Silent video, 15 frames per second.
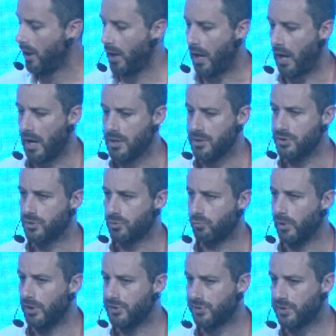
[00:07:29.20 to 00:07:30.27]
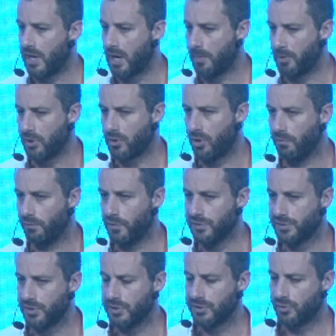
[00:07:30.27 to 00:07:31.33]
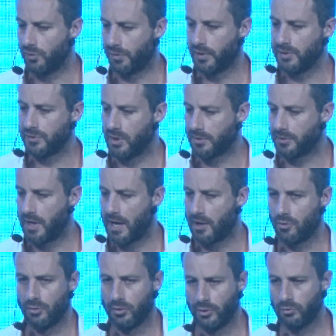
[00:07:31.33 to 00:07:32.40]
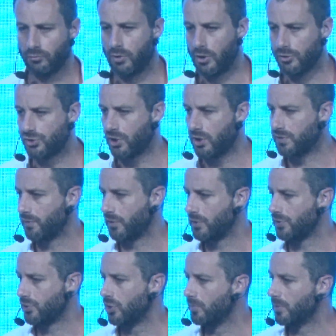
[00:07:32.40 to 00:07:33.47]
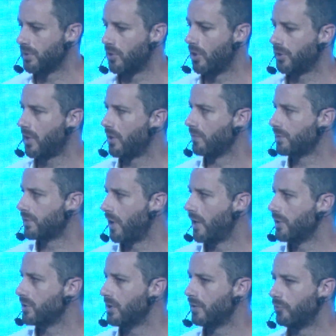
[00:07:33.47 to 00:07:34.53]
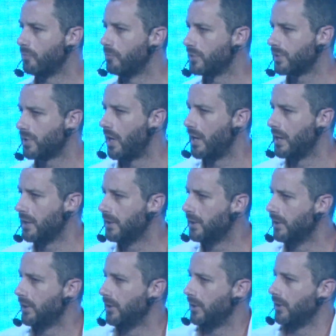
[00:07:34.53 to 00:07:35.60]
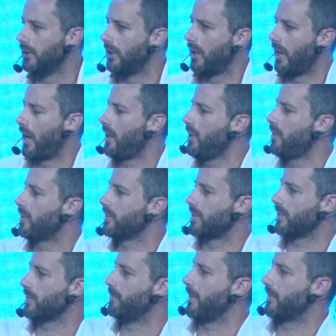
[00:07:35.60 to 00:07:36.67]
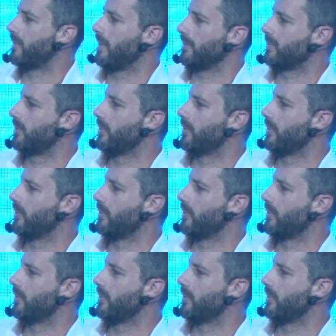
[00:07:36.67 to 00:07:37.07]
And we'd stand up at conferences or things like that, or little road shows for consumers, and I'd get off stage and everyone would say, how do you guys expect us